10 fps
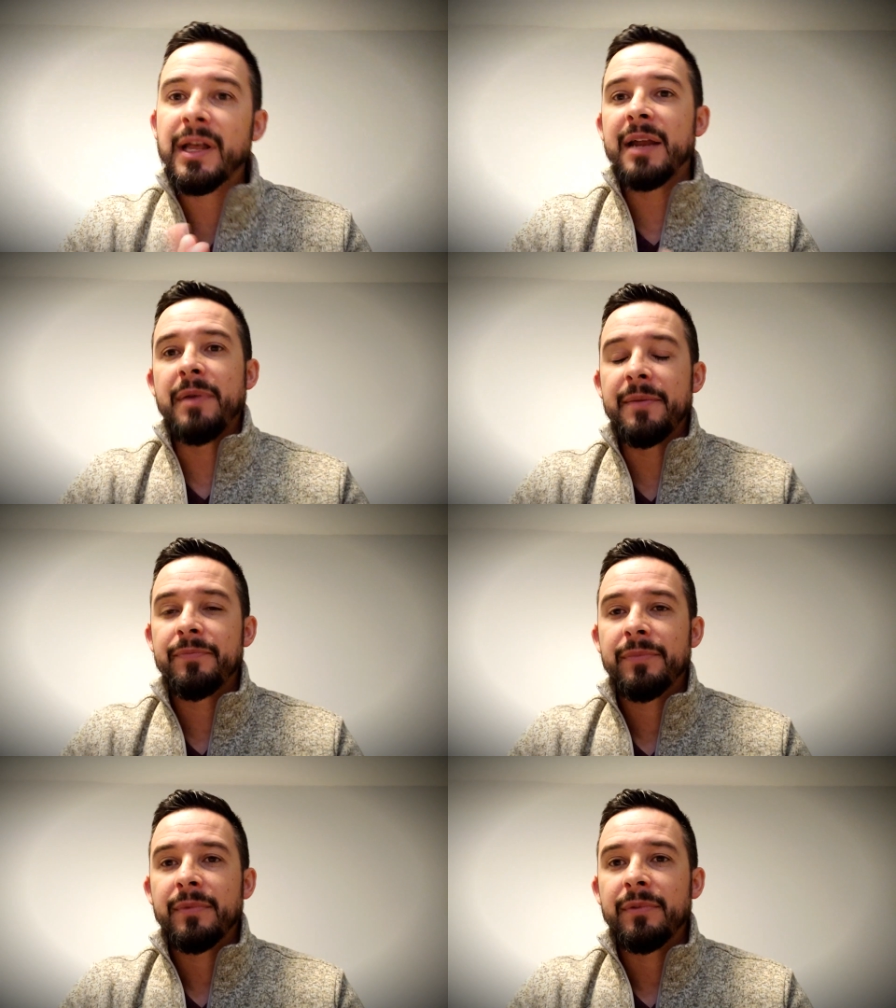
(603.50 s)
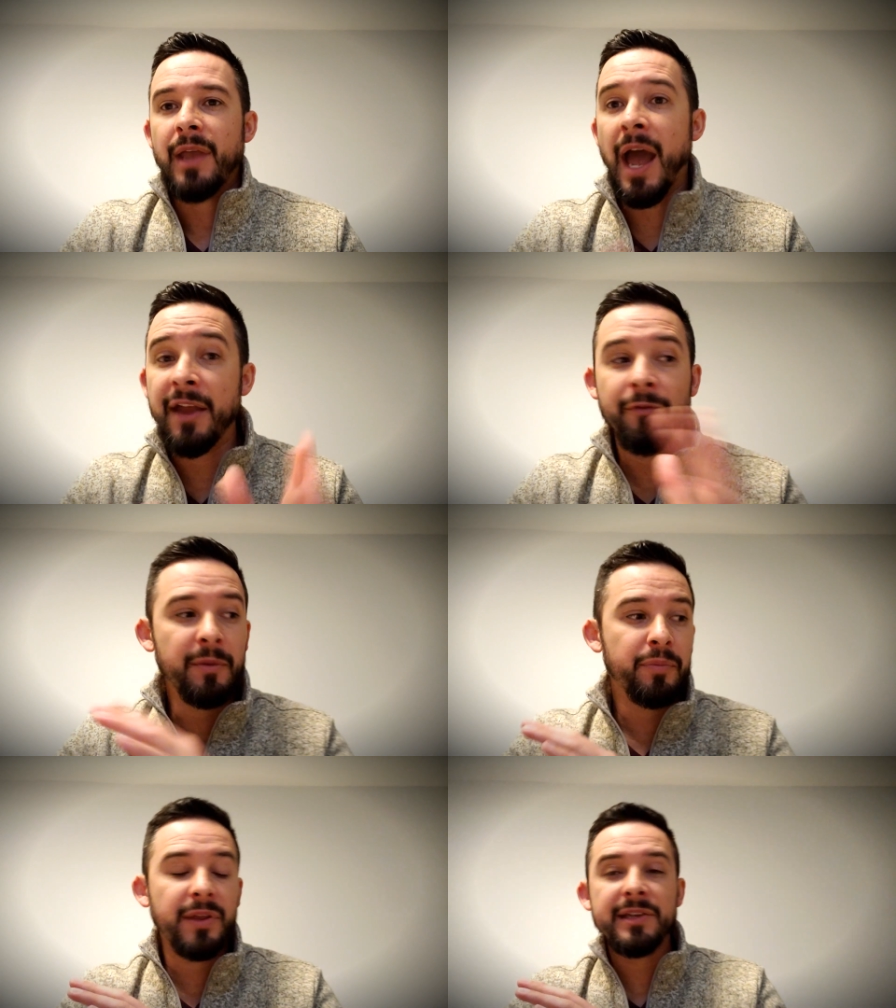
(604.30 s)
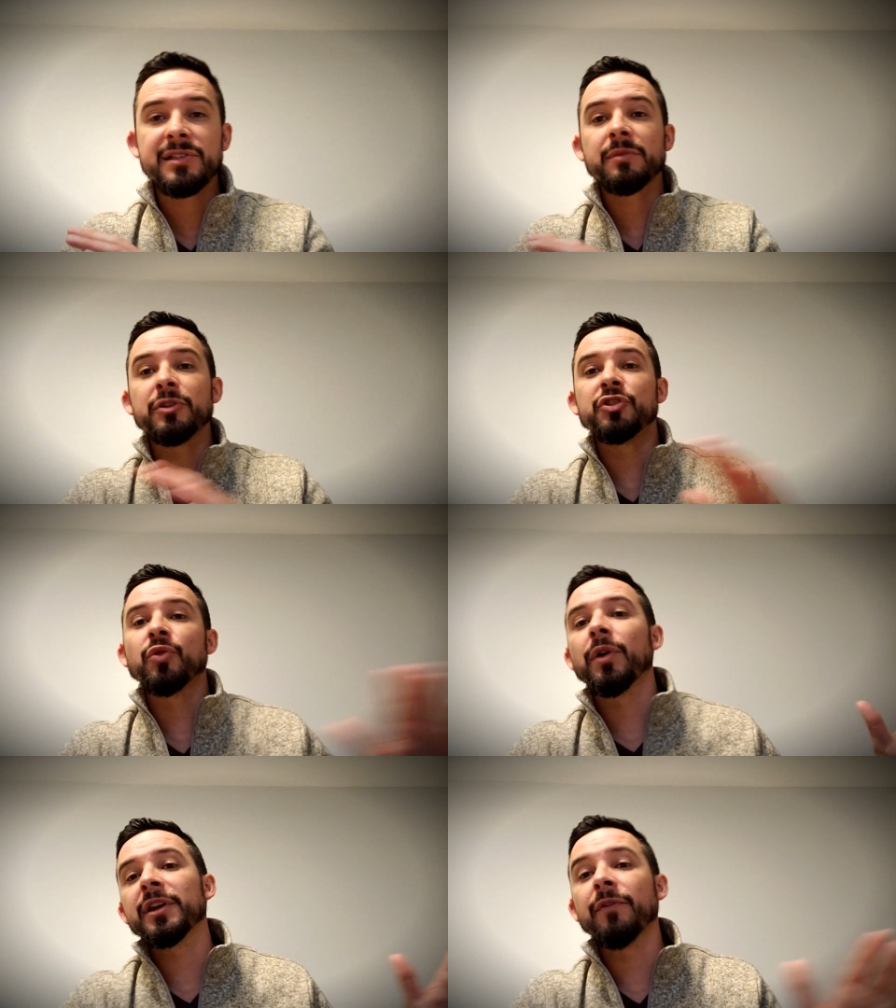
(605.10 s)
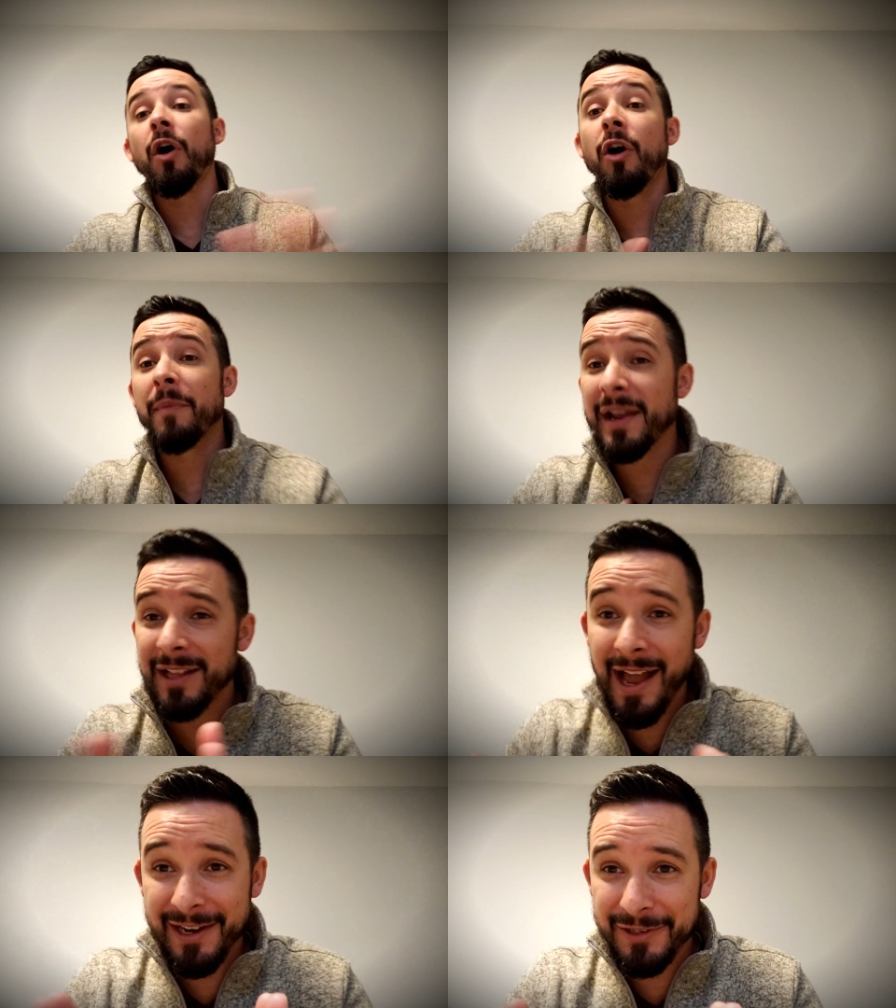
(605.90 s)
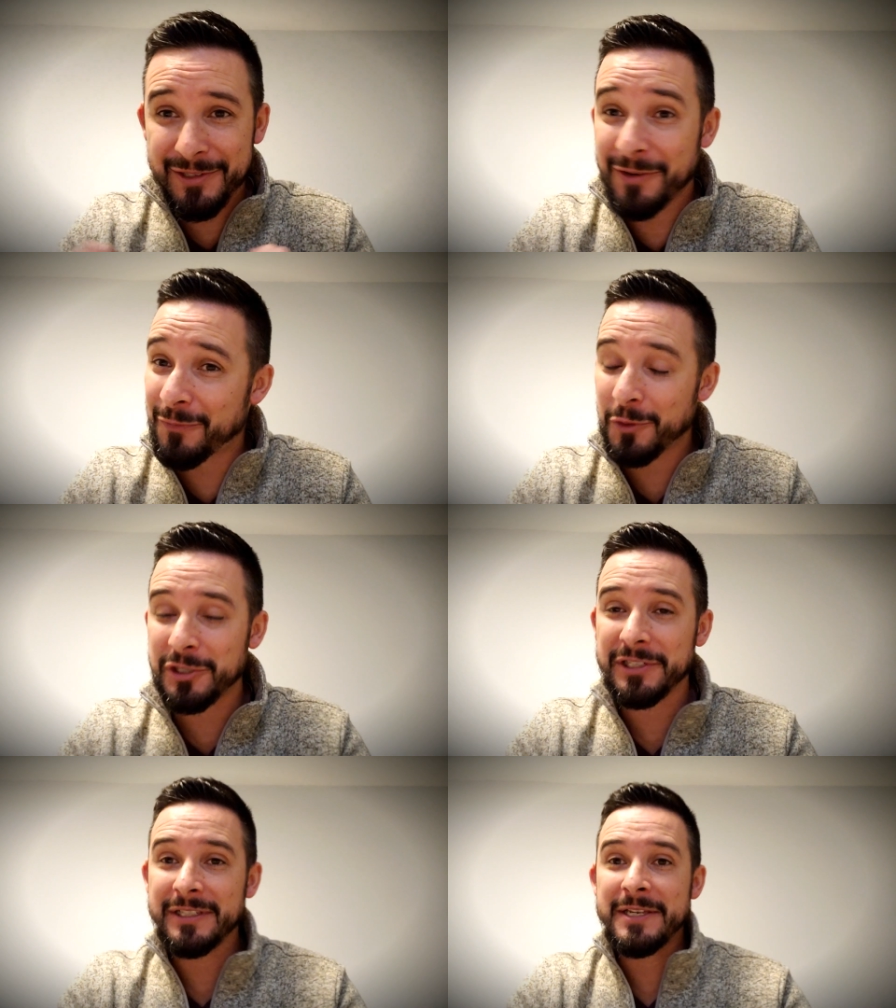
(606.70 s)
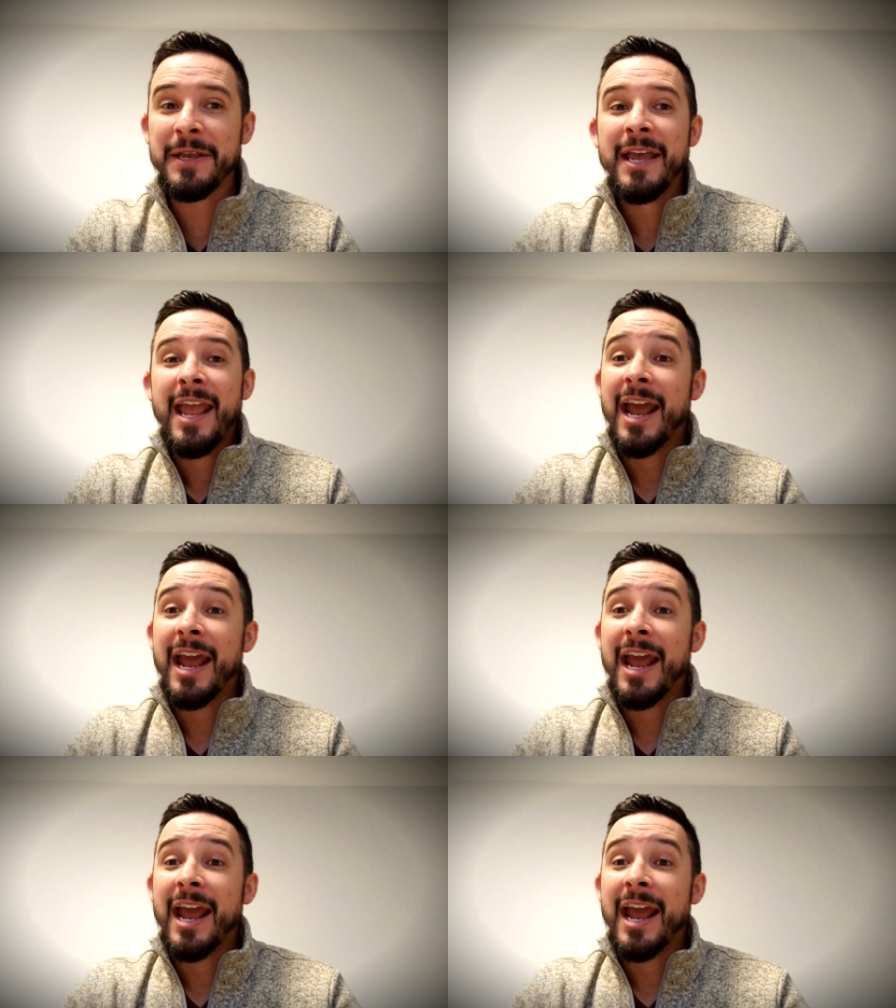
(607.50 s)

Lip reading: one glide bait. I have replaced the majority of all my gliders, unfortunately,